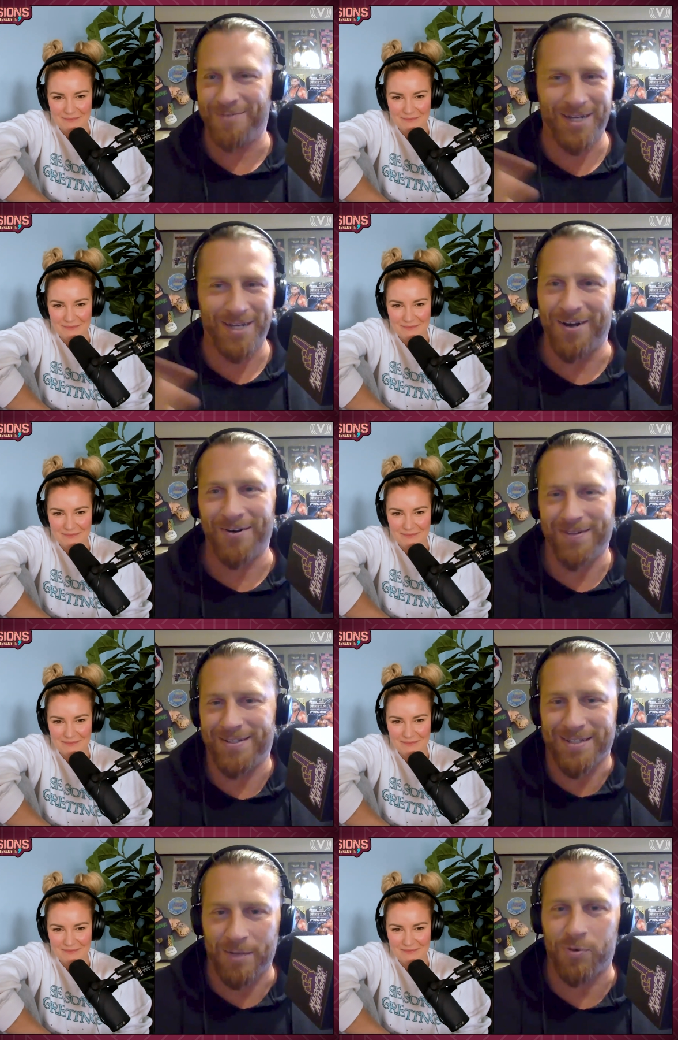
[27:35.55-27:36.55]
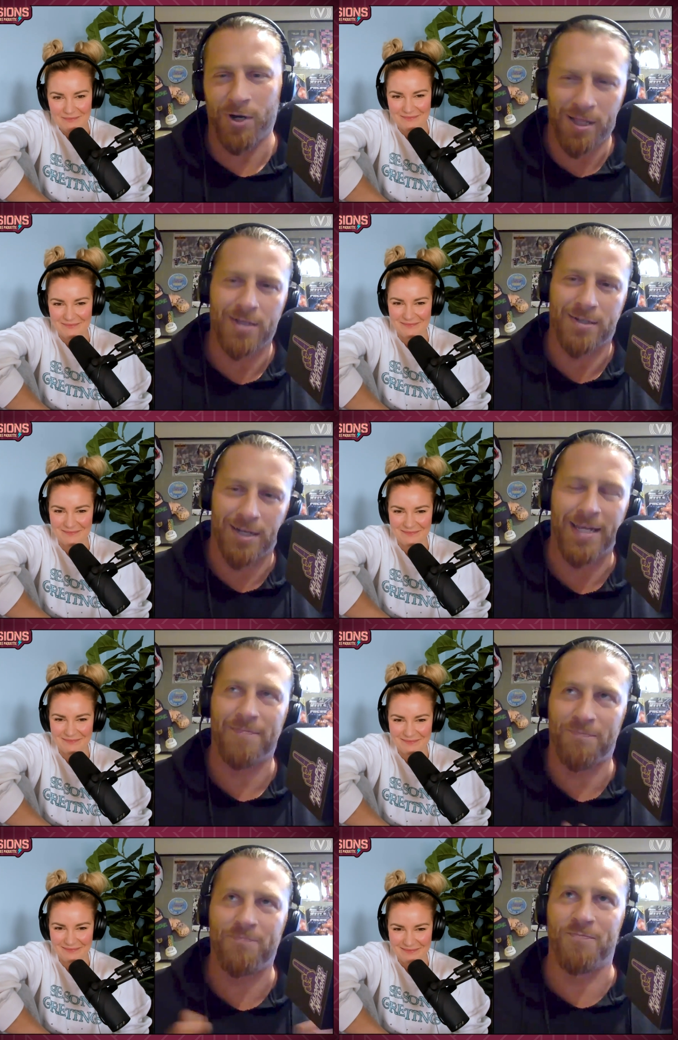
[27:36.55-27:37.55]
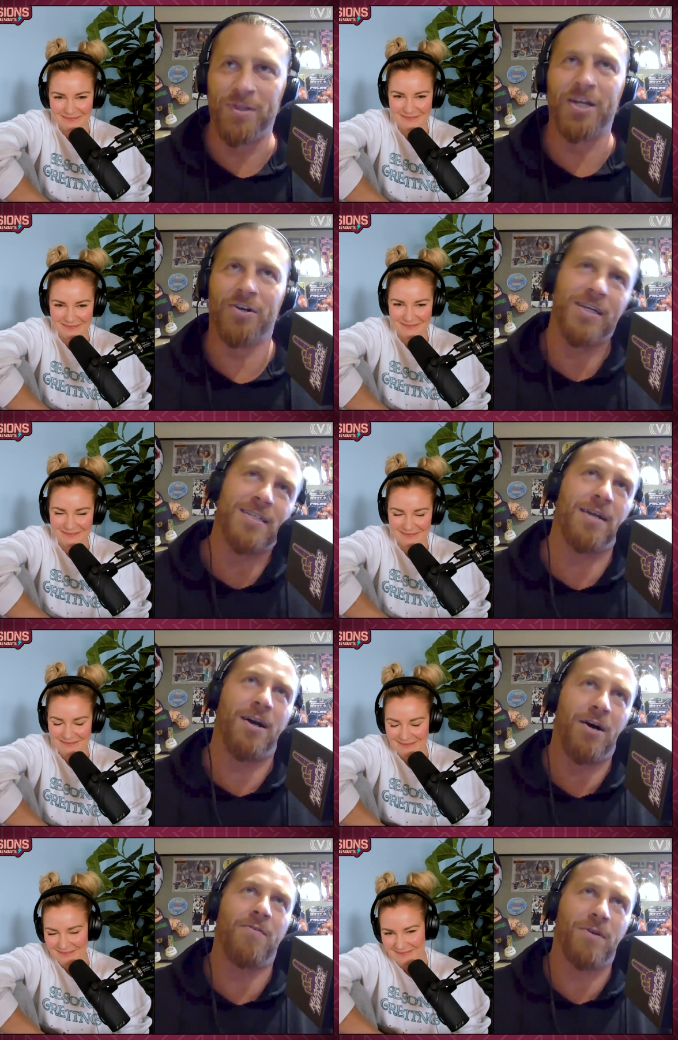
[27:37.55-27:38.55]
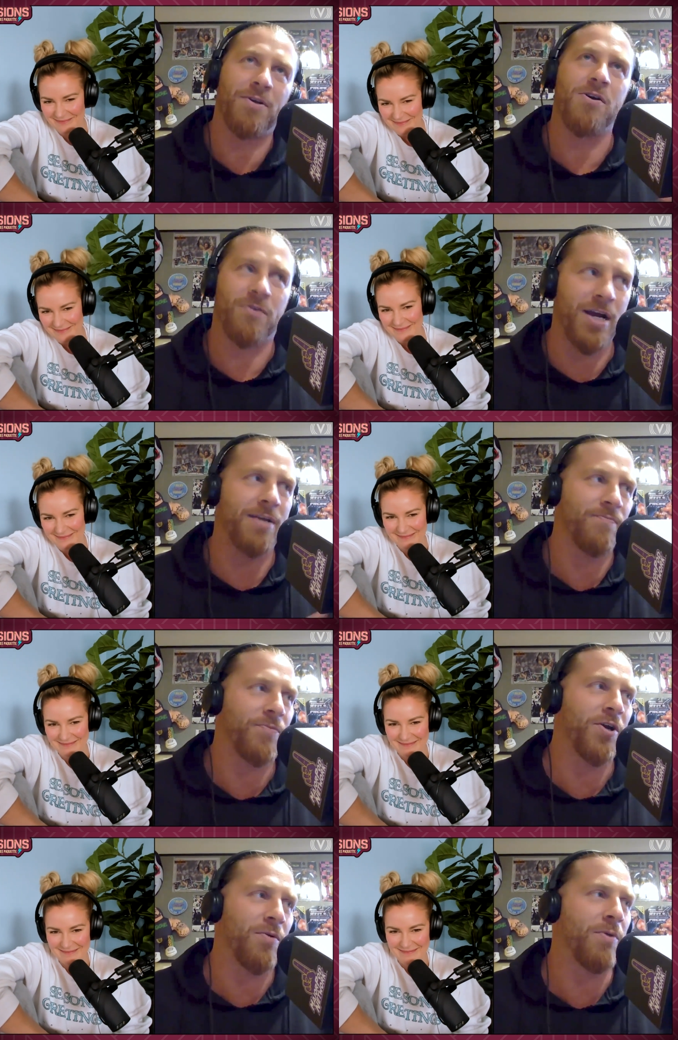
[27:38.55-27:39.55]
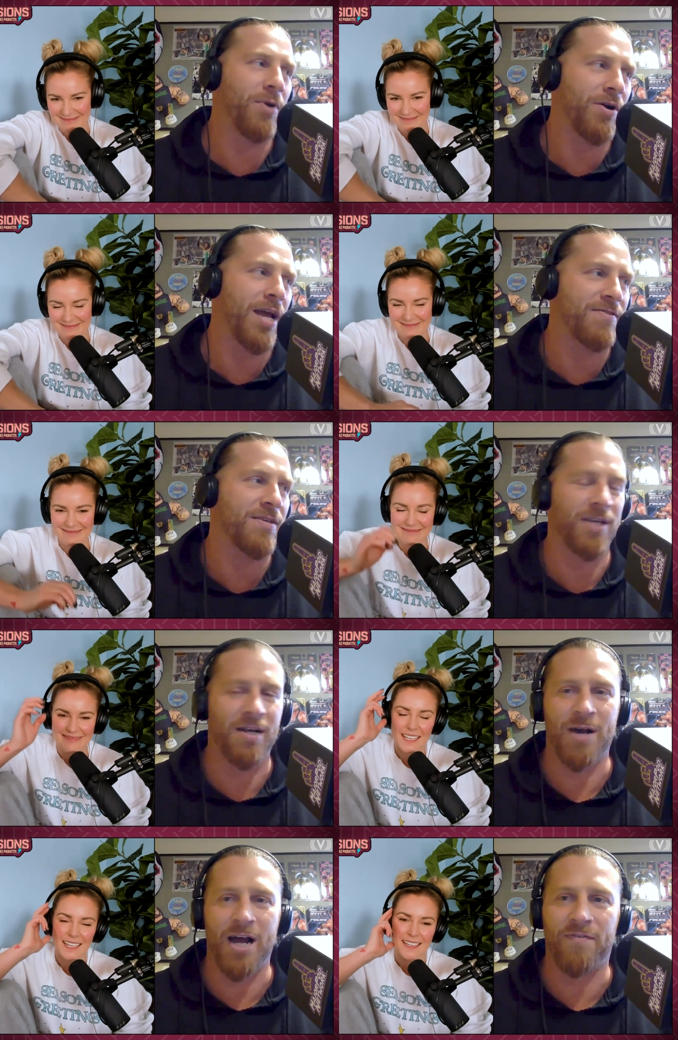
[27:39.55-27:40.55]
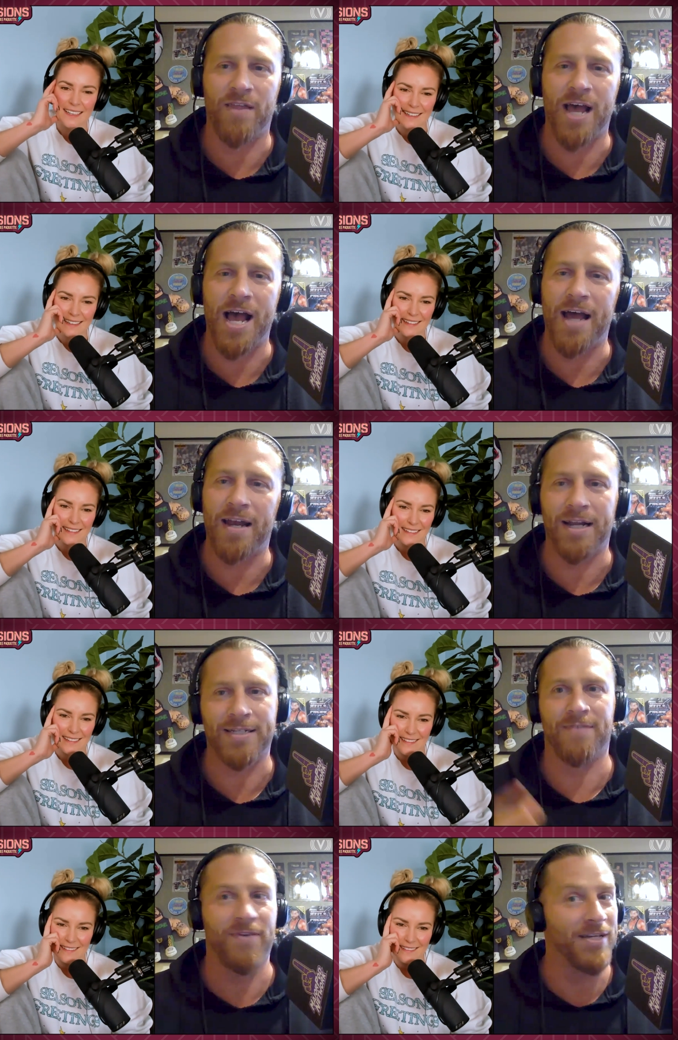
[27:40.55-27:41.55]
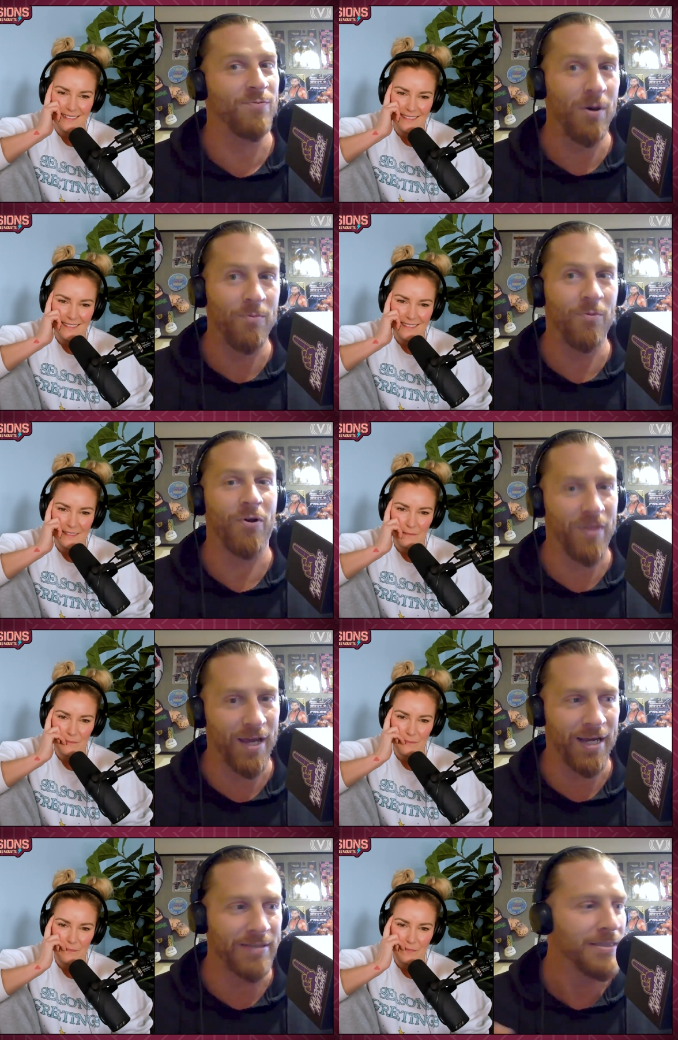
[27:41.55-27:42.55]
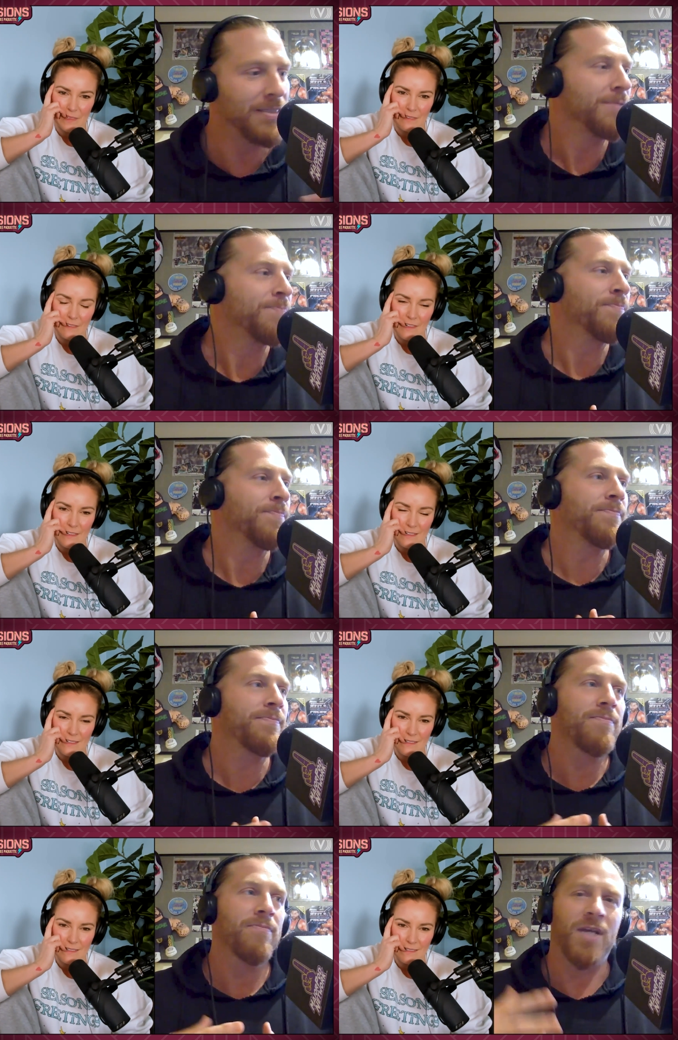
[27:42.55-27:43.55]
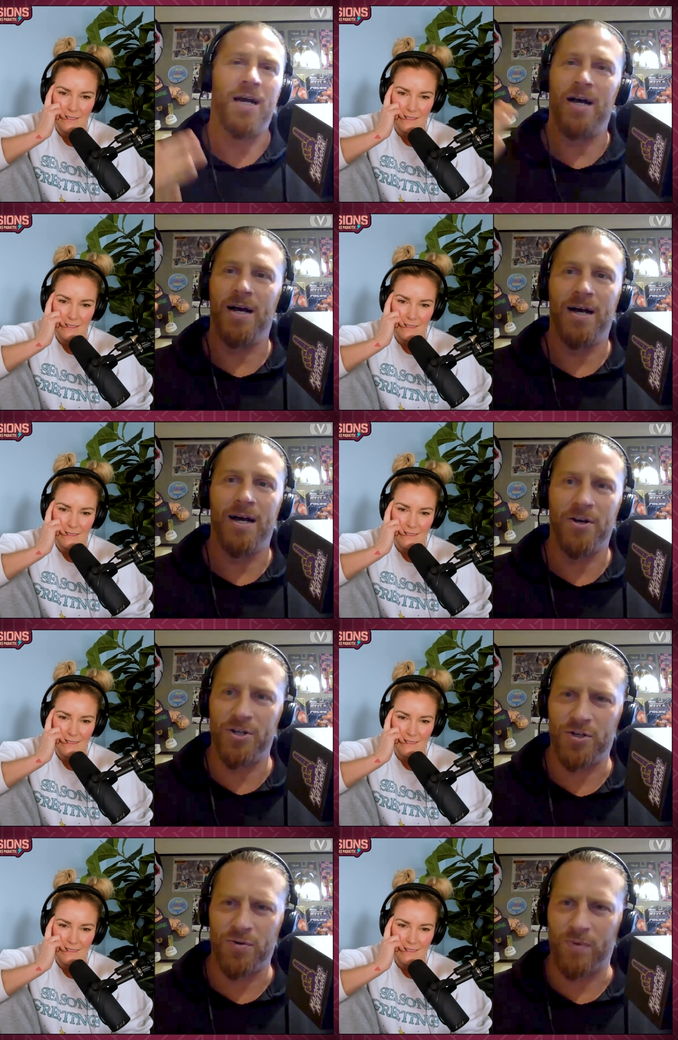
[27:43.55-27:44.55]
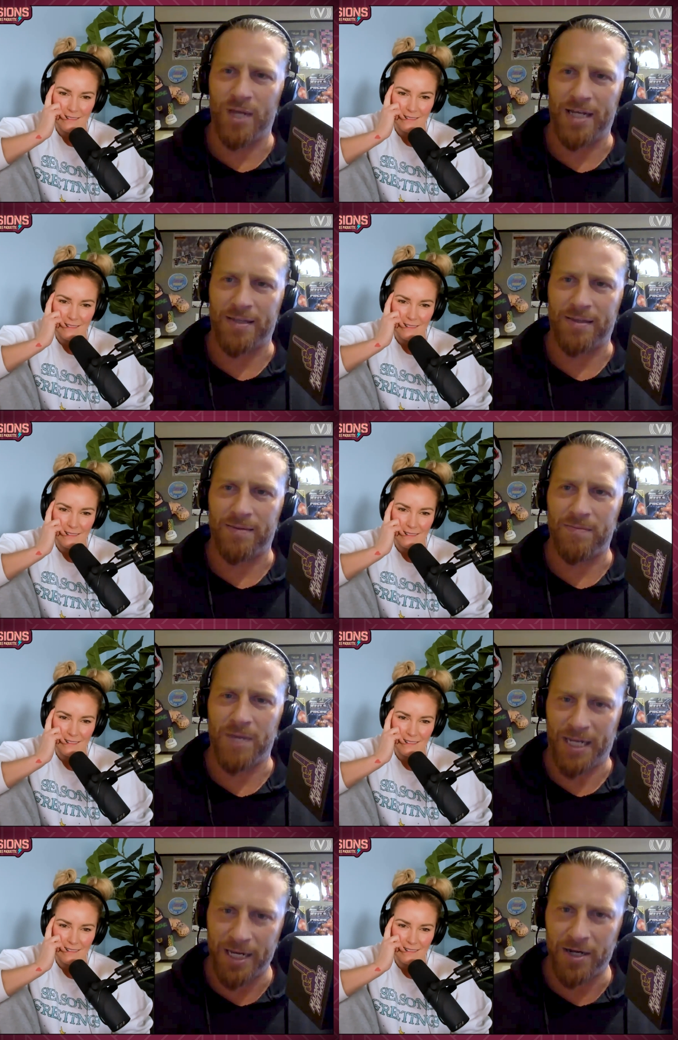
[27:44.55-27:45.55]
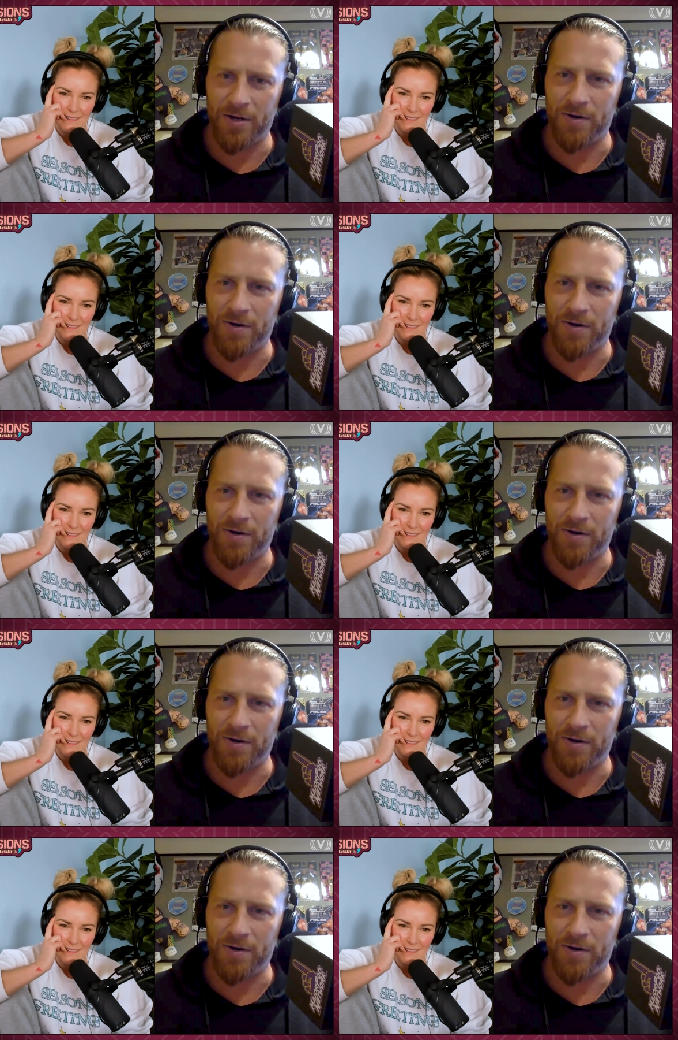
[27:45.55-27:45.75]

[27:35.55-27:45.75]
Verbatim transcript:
Speaker 1: and we know this is like pointless. And he literally said, "Oh, the, you know, great, you know, but we already have something in mind for that." And I said, "Vince, one more thing. Uh, I heard you don't like my gear or